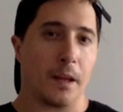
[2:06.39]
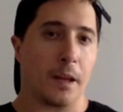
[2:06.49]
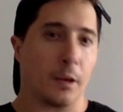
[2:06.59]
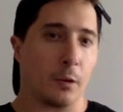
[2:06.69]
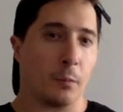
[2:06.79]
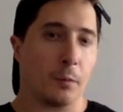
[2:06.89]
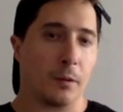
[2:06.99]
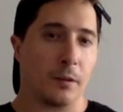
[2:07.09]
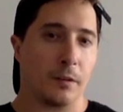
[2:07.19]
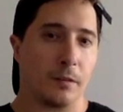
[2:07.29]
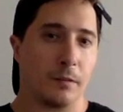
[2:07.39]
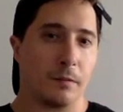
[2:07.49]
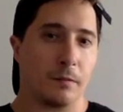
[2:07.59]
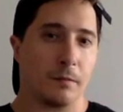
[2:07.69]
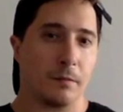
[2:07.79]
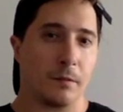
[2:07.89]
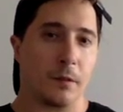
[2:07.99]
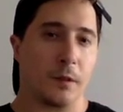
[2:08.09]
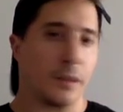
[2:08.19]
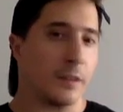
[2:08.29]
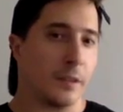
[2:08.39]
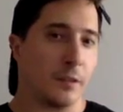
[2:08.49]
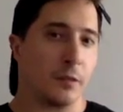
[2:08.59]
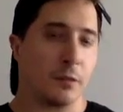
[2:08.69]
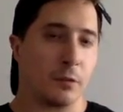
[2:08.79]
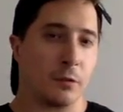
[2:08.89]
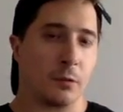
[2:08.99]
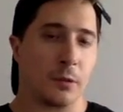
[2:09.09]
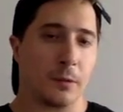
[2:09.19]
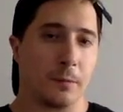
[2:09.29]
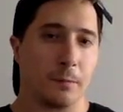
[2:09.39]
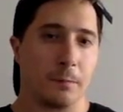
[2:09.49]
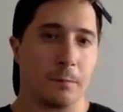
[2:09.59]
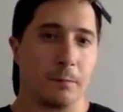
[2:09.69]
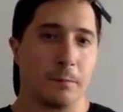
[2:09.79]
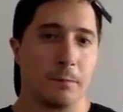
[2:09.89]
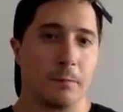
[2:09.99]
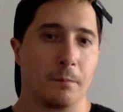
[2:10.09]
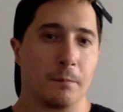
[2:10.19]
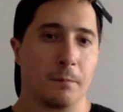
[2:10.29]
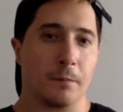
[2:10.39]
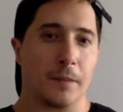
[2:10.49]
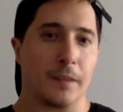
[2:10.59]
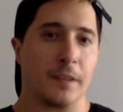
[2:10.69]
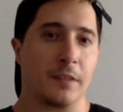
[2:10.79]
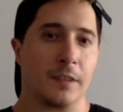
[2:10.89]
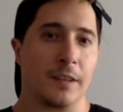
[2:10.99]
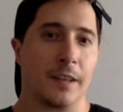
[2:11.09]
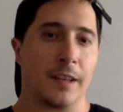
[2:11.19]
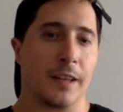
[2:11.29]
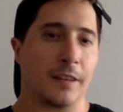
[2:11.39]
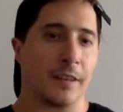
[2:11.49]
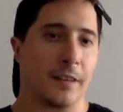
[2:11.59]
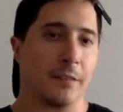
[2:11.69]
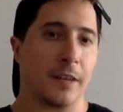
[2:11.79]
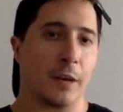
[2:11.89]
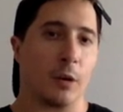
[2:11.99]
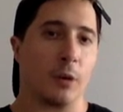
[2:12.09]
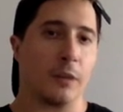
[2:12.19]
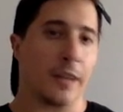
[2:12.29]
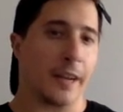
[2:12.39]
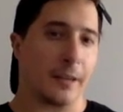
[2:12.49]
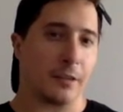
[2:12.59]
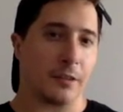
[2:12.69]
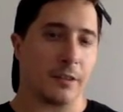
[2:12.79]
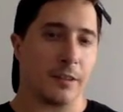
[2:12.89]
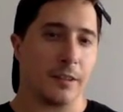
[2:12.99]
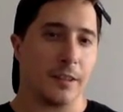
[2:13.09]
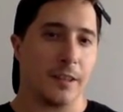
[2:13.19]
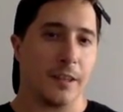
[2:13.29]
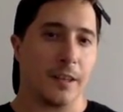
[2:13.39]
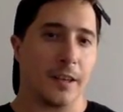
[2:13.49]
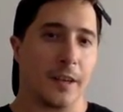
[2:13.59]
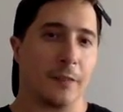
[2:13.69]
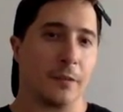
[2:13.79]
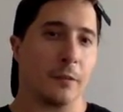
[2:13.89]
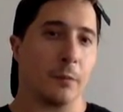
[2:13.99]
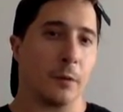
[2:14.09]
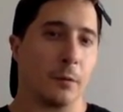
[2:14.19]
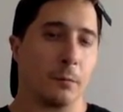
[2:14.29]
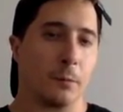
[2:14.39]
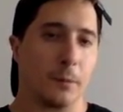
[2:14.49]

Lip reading: I hope you continue to listen as I give that call to action after the poem.